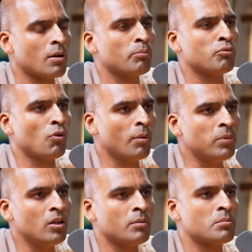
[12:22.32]

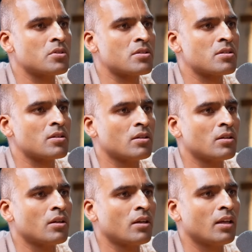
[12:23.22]
Problems,
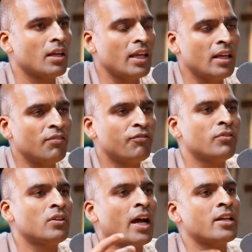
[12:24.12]
if
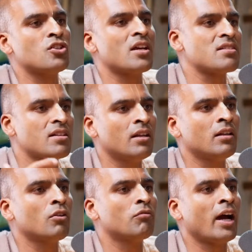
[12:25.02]
digested
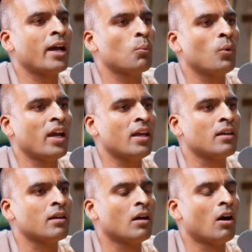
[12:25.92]
in the right
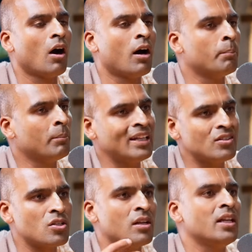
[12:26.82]
way, are
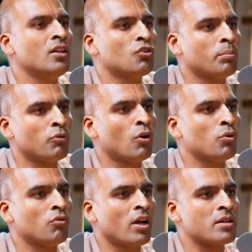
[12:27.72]
meant to lead to
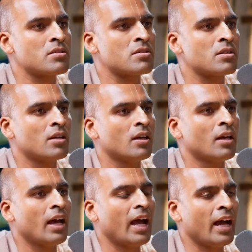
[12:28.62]
progress
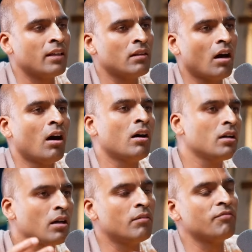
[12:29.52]
and the
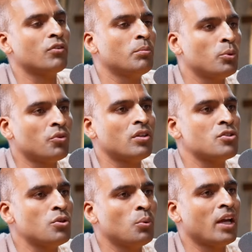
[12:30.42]
uncomfortable
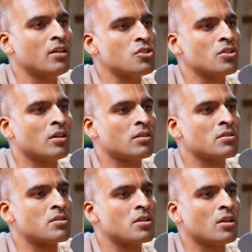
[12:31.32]

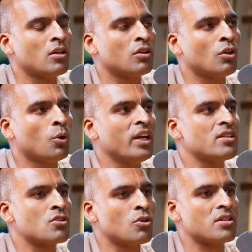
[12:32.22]
situations, though
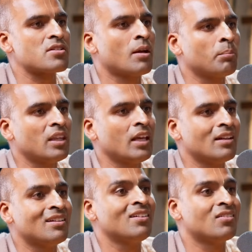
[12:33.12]
it's not
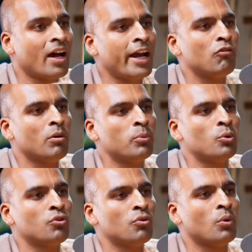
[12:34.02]
something desirable
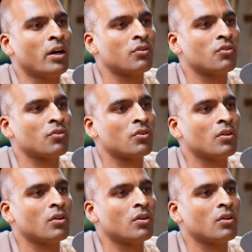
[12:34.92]
to us,